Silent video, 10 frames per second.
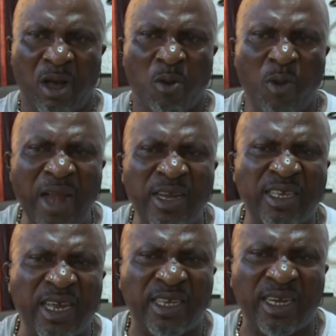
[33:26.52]
When
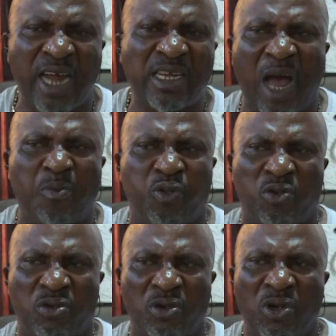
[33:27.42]
this incident
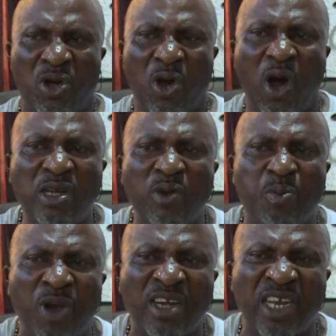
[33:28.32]
happened, until we
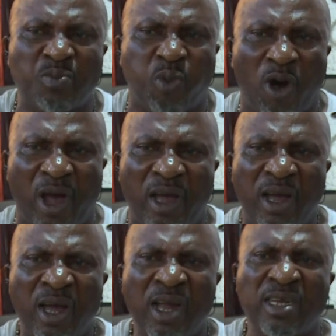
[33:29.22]
brought this boy,
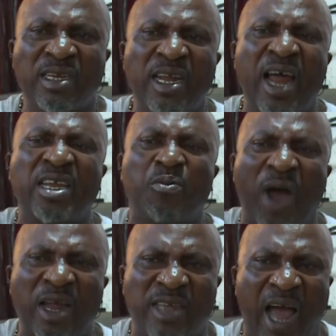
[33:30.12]
the day the
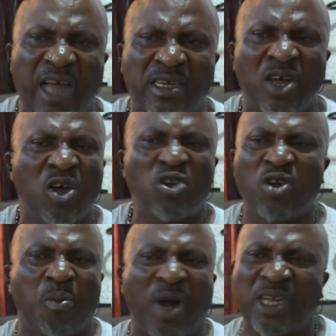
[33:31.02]
boy died,
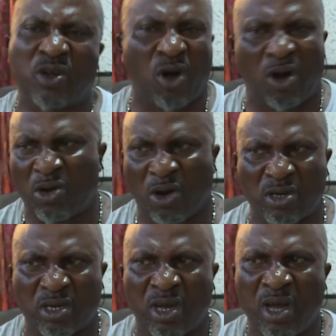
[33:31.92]
nobody called
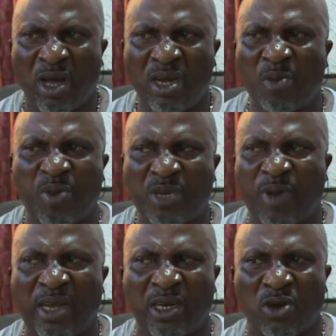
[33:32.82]
us. The
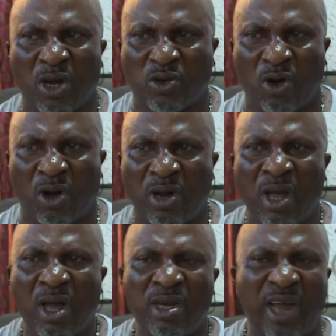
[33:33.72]
principal did not call.
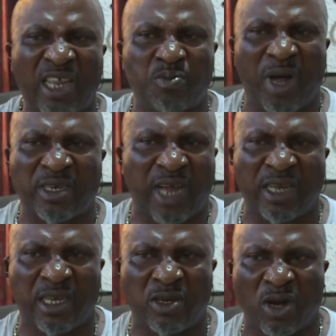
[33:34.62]
The house
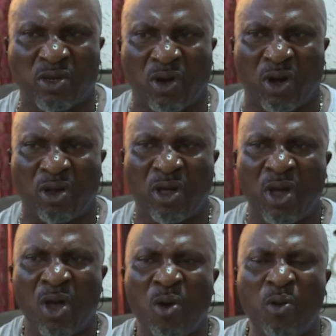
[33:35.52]
did not call.
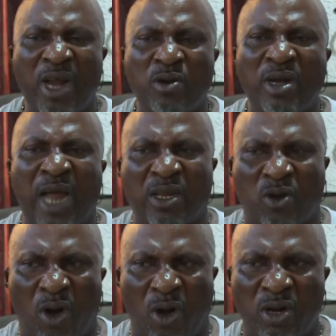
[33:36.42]
We were the one that
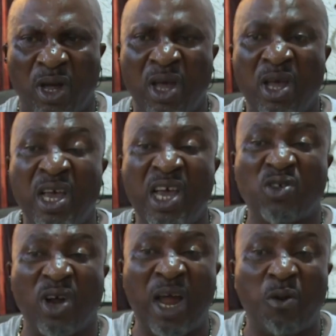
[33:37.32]
called.
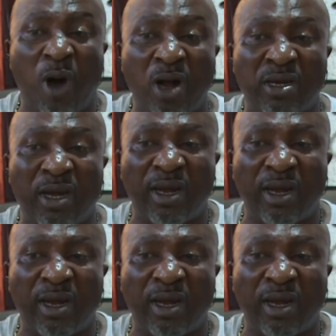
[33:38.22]
It's only one